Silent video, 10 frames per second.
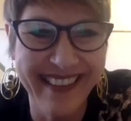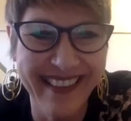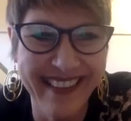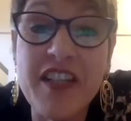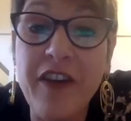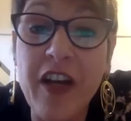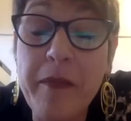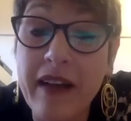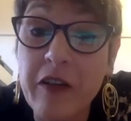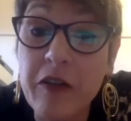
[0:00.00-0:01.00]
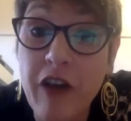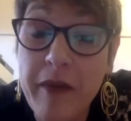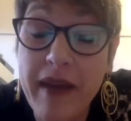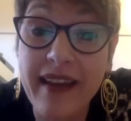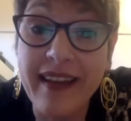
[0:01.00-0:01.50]
And you can just follow Buckle
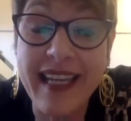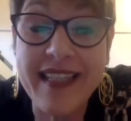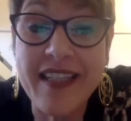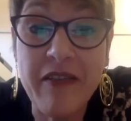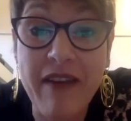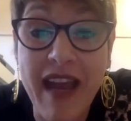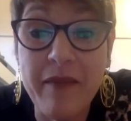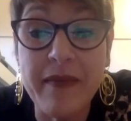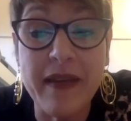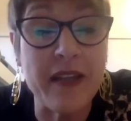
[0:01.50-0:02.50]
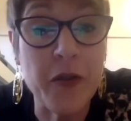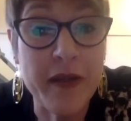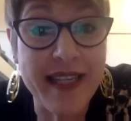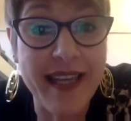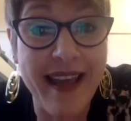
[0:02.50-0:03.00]
Drama, Instagram and
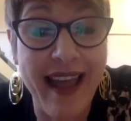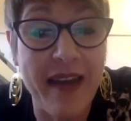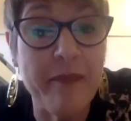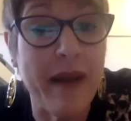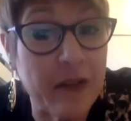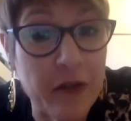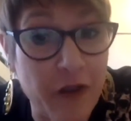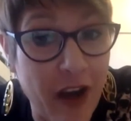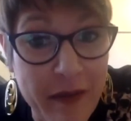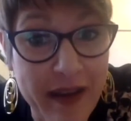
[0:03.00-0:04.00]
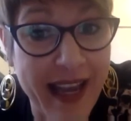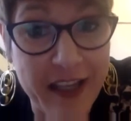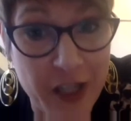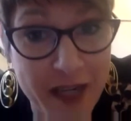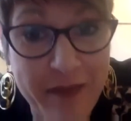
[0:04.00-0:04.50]
Twitter, and buckledrama
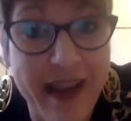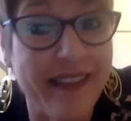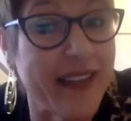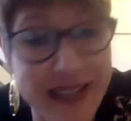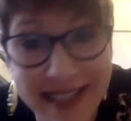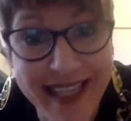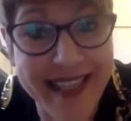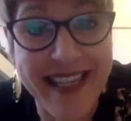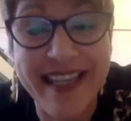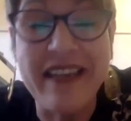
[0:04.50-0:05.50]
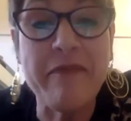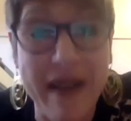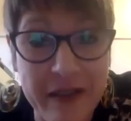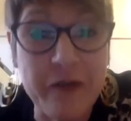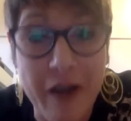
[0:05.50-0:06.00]
at Gmail. It's easy,
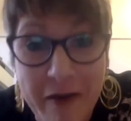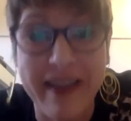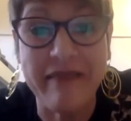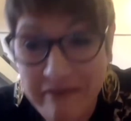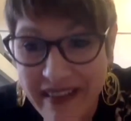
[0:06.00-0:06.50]
Buckle Drama.